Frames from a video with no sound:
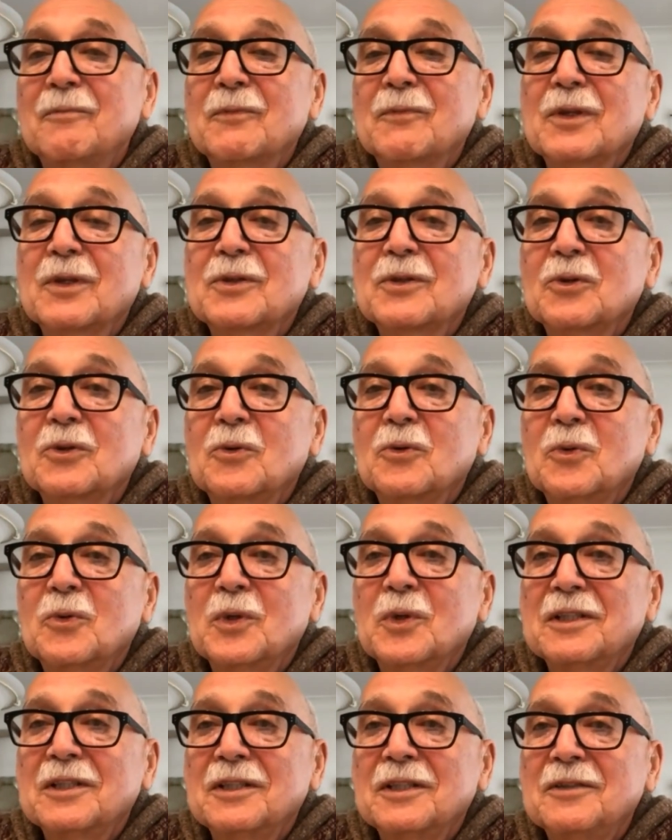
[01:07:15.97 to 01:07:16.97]
So
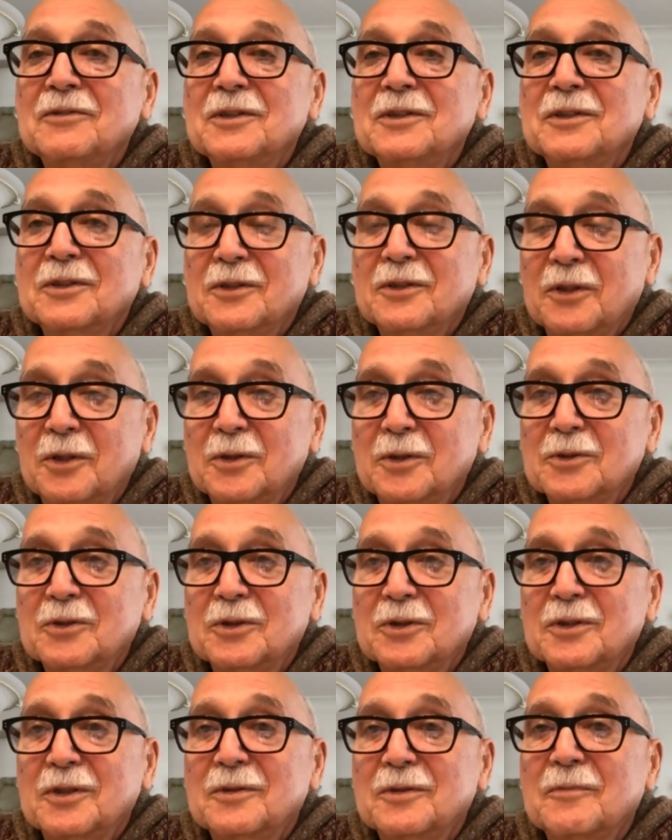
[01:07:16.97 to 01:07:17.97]
we live in a
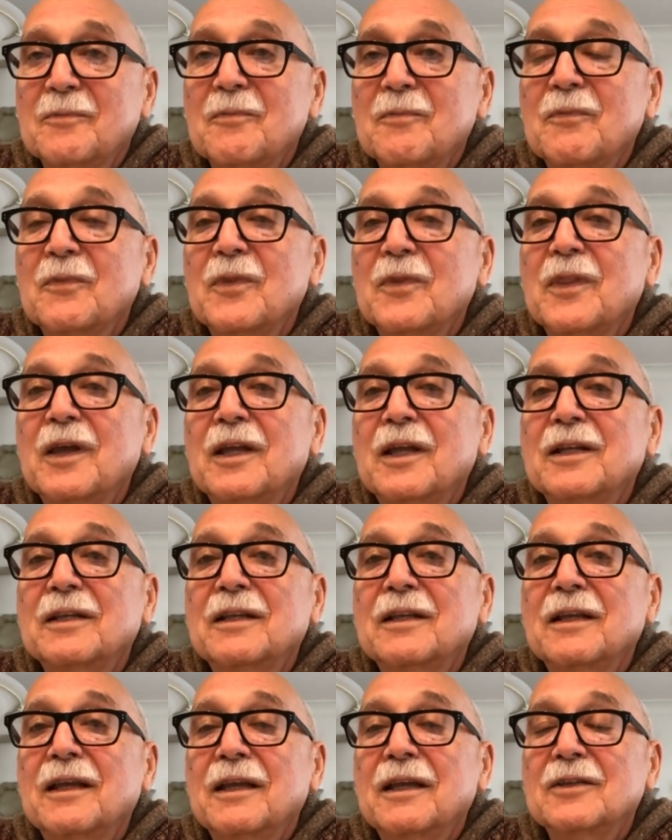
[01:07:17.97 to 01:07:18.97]
culture that
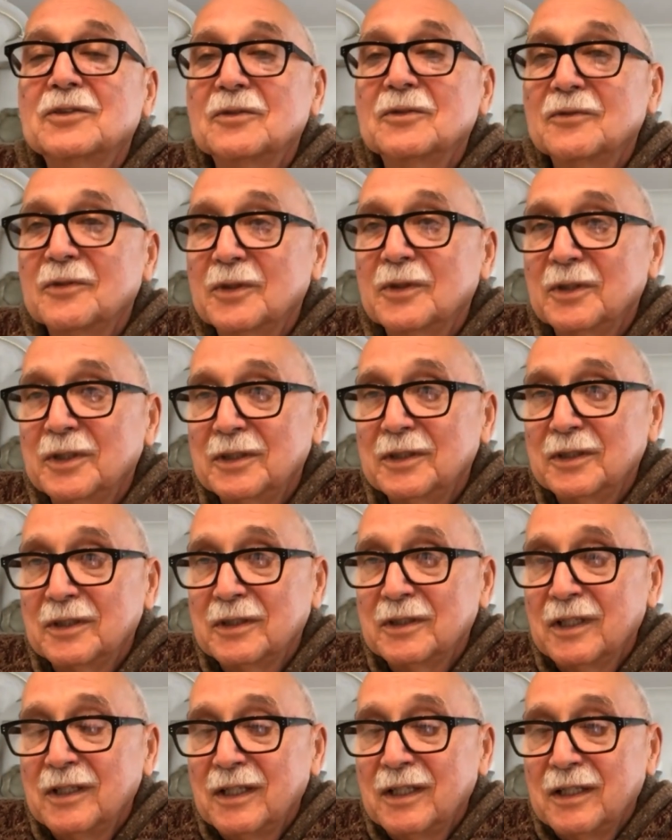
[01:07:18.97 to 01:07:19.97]
has a very
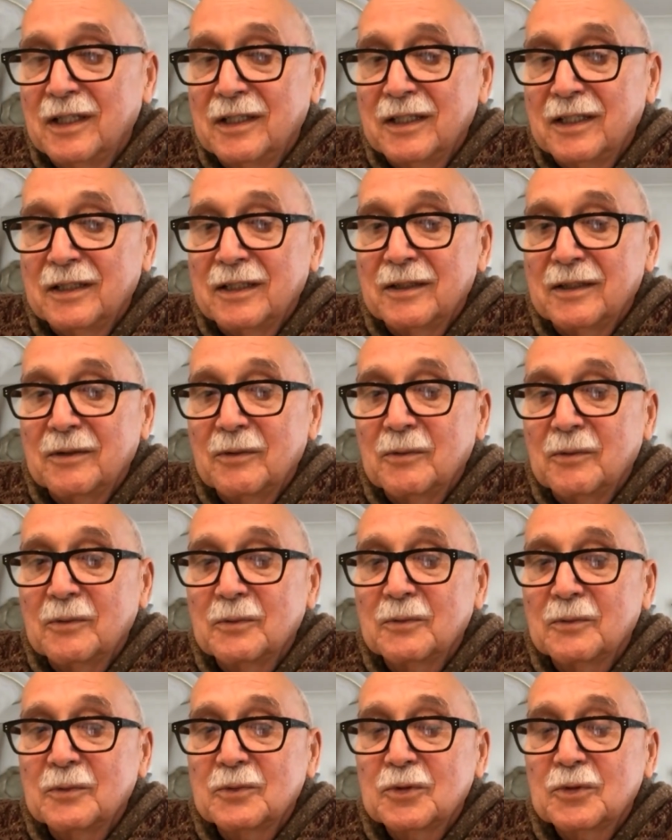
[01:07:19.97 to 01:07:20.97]

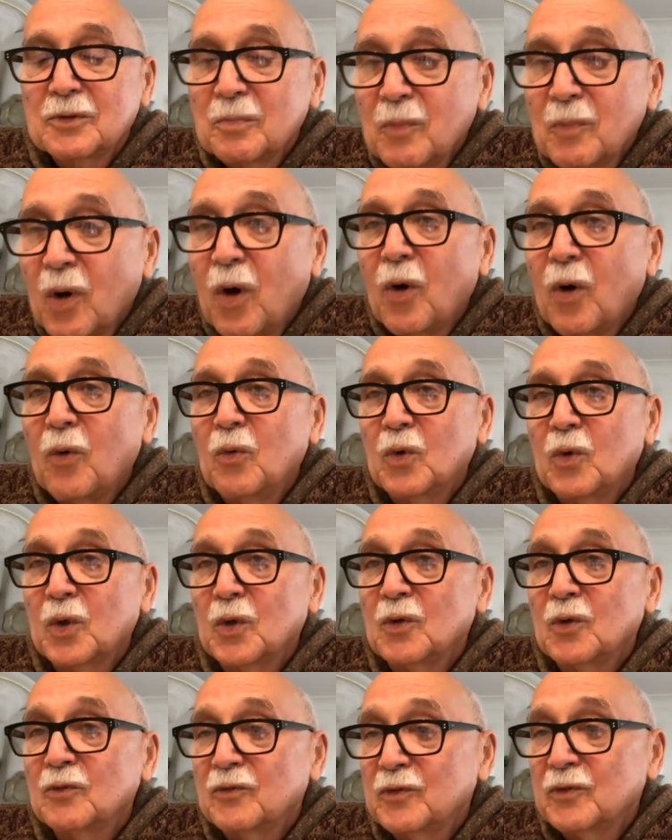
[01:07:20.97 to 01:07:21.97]
small
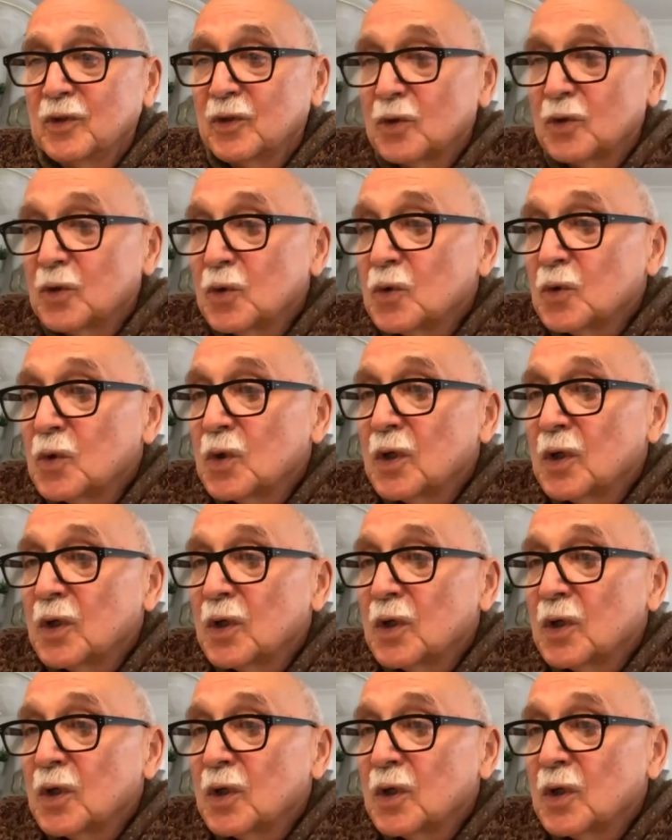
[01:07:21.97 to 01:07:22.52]
worldview.